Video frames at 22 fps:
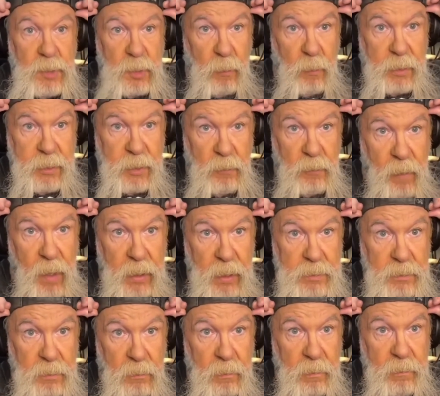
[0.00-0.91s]
You know what
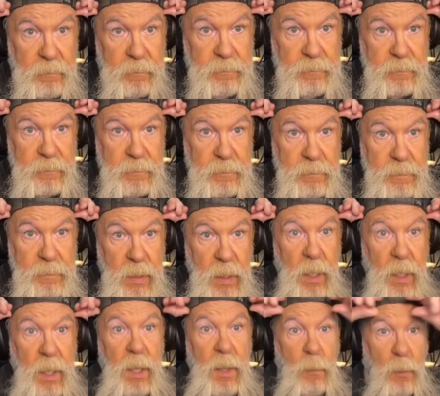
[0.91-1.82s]
do-rags are?
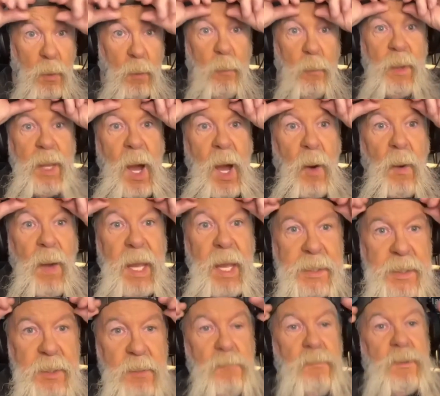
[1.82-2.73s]
Well, we all
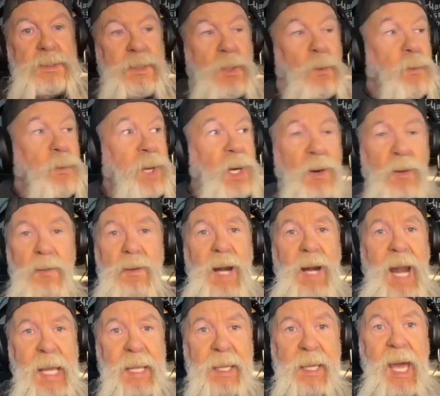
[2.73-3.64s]
had do-rags. So we looked
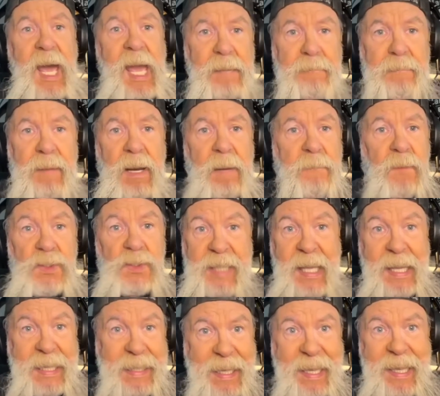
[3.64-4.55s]
like gang members,
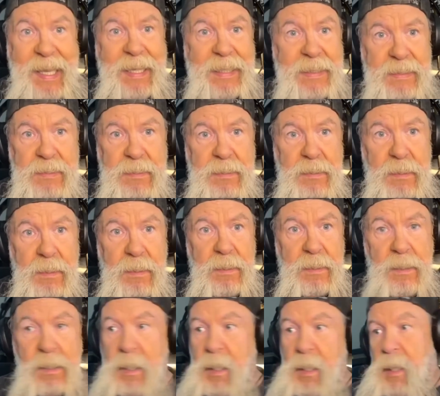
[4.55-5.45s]
I guess.
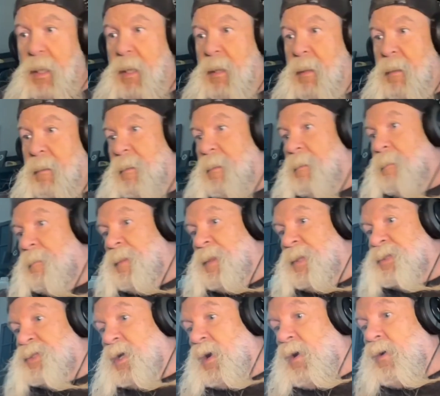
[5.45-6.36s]

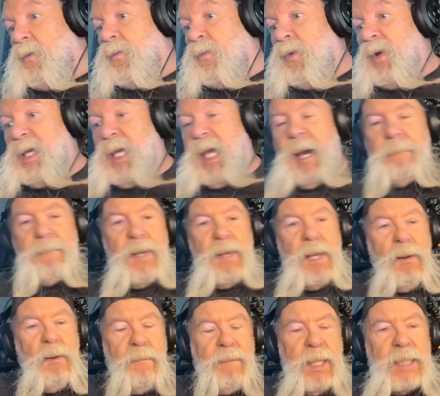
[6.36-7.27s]
So we kept
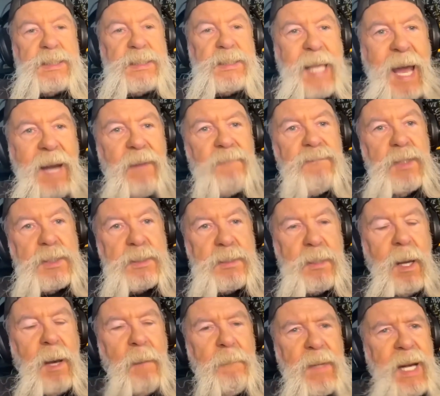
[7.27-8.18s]
hearing these sirens
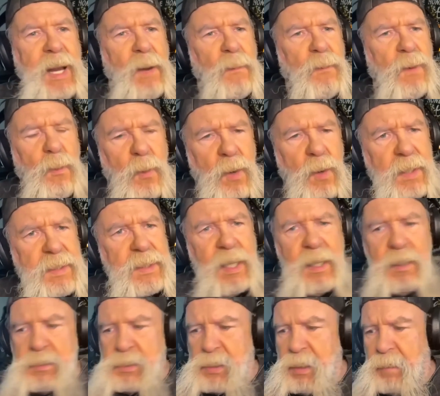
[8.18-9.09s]
coming. I went, what the
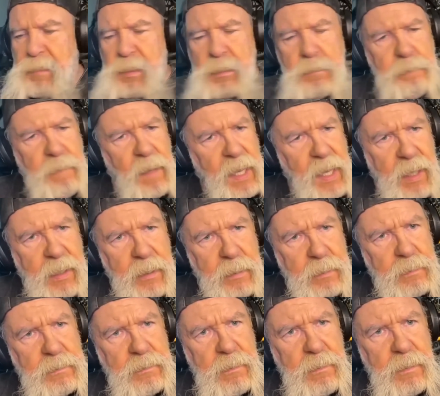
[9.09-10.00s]
hell? Something's
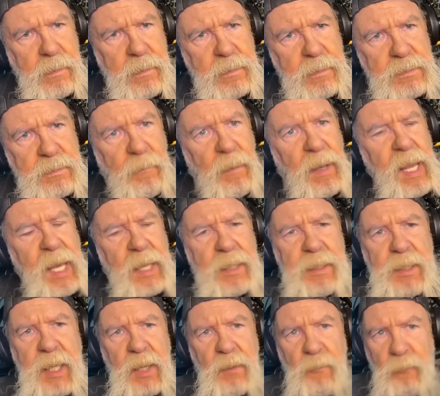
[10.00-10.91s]
bad. Somebody
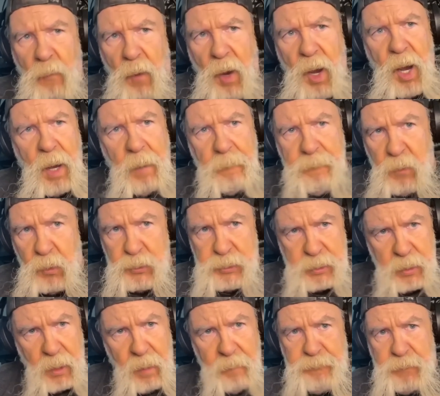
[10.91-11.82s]
had to get robbed or
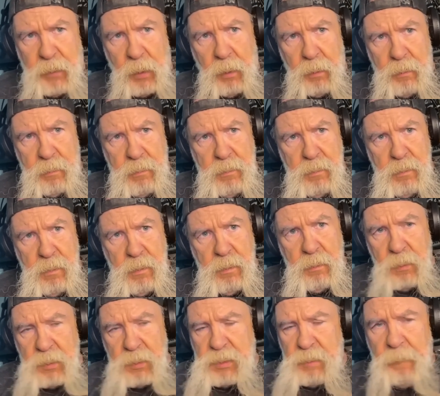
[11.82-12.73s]
something.
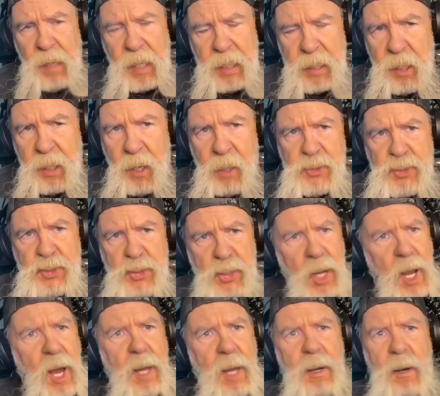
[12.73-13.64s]
Somebody got
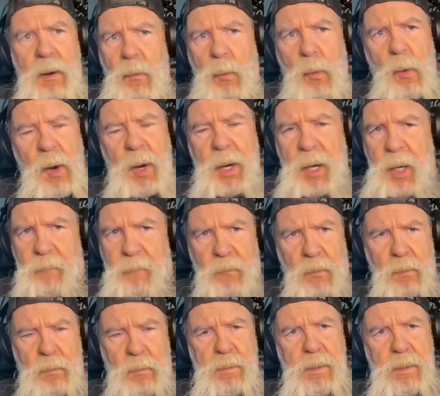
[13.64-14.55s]
shot or whatever.